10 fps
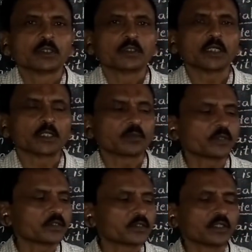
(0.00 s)
That
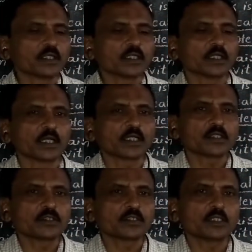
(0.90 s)
means here
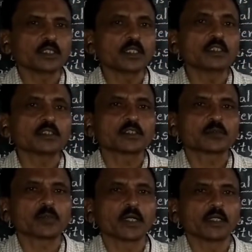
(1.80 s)
energy is
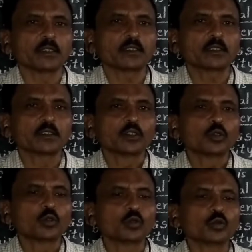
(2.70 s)
spent
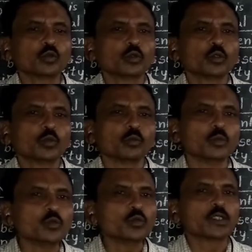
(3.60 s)
to
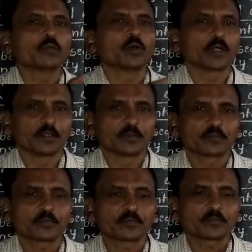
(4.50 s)
move the body,
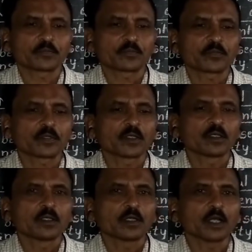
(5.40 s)

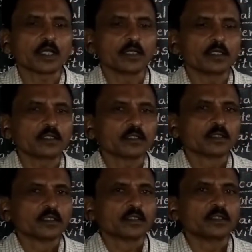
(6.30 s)
and
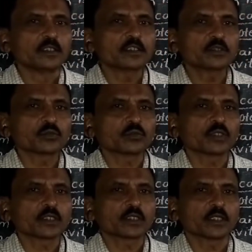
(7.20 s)
this
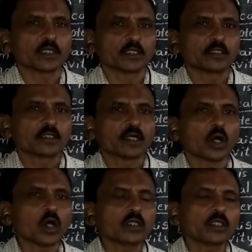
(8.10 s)
work done
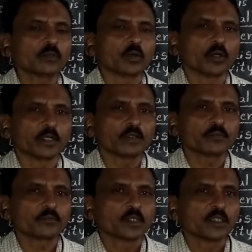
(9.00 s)
on the body
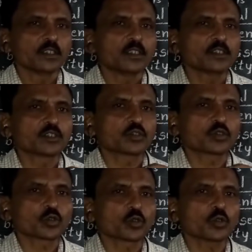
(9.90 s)
is
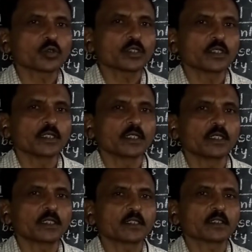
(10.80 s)
stored in
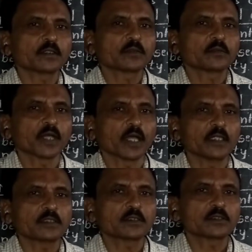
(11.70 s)
it
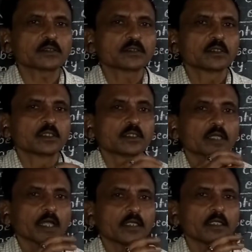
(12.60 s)
as
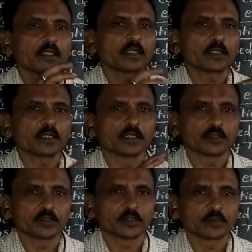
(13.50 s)
kinetic
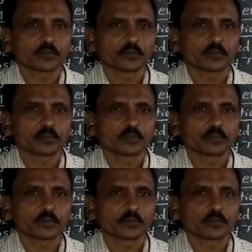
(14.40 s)
energy.